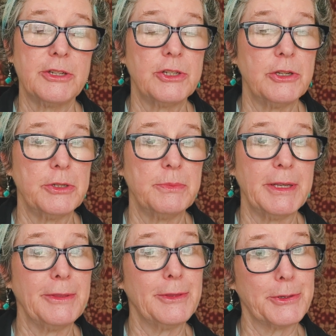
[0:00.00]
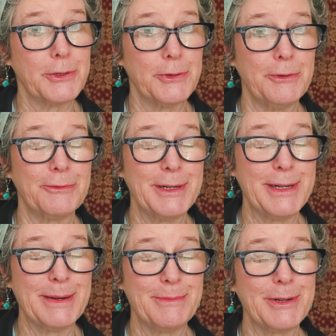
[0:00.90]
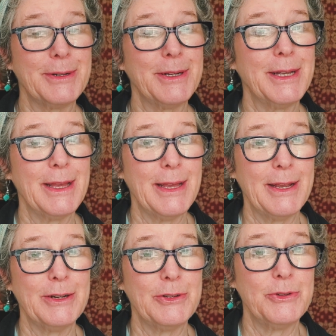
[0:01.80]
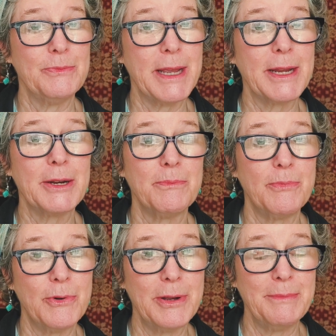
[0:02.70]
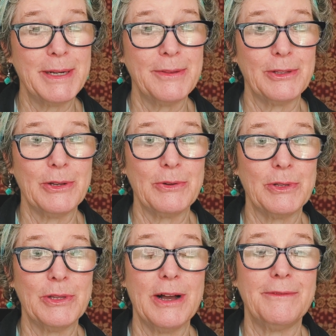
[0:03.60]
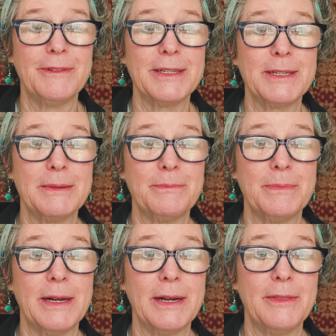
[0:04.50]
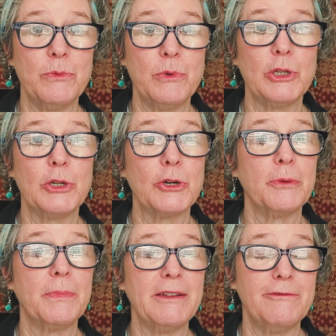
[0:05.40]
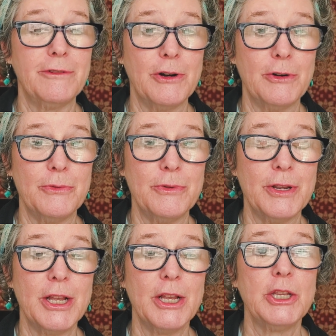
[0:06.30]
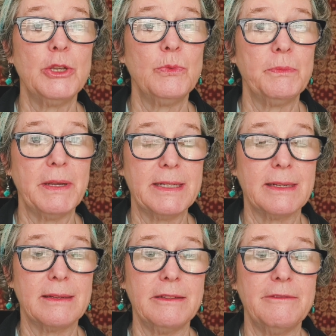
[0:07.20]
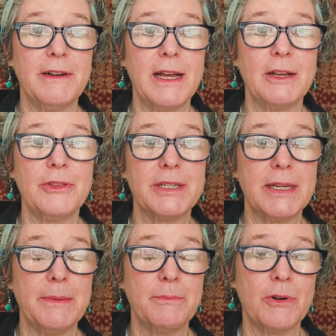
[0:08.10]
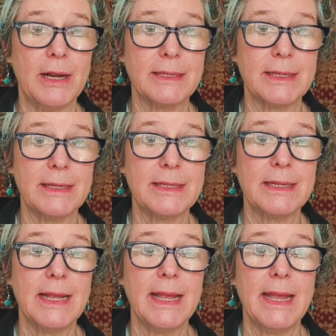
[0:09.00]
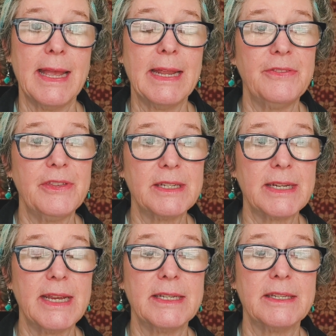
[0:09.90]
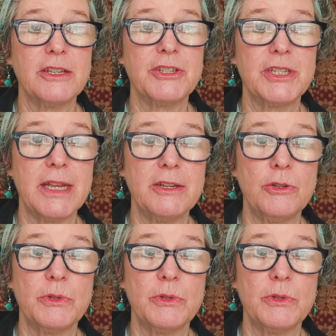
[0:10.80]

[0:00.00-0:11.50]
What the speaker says: the toll-free number to make an appointment in the local office that will occur by phone, would basically follow the same process. And in this case, they'll send you a